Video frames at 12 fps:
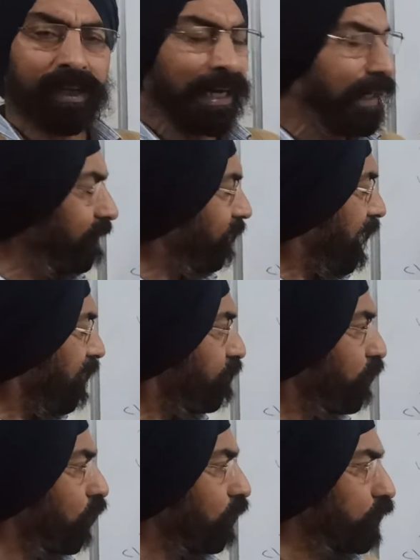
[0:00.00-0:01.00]
And if F
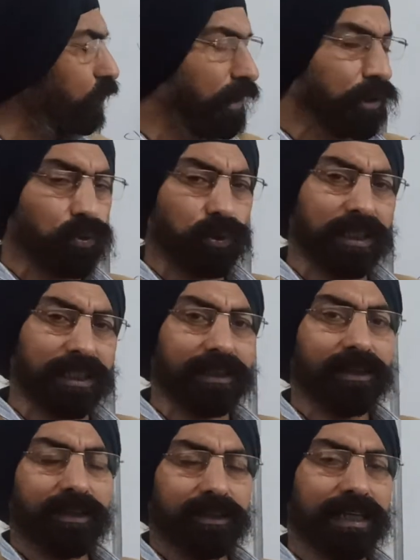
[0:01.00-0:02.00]
belongs to the union,